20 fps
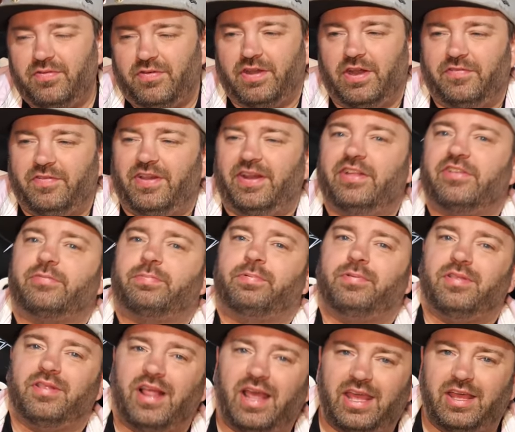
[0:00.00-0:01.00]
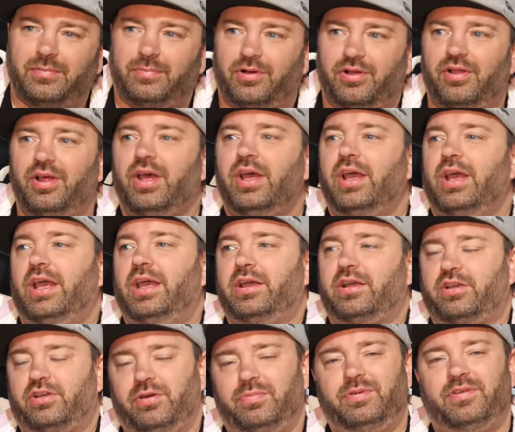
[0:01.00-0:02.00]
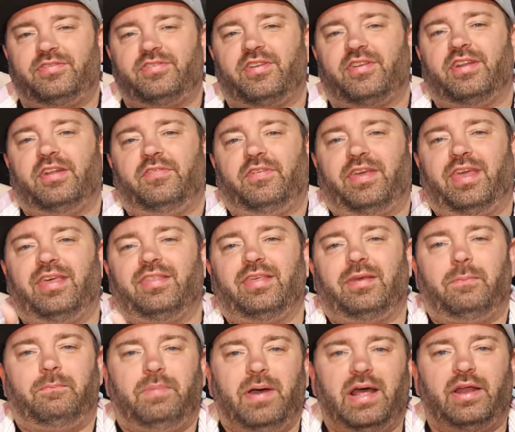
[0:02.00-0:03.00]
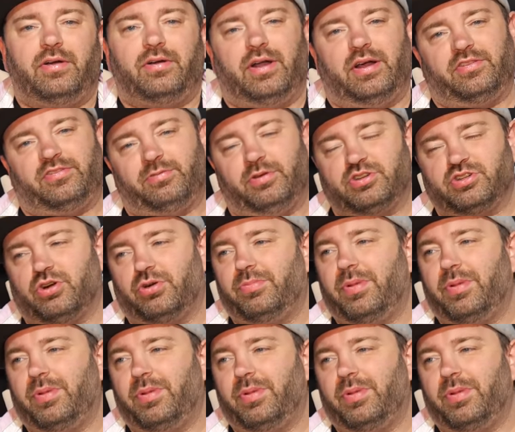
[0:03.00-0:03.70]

Even if it is playable, it could be significantly better on Switch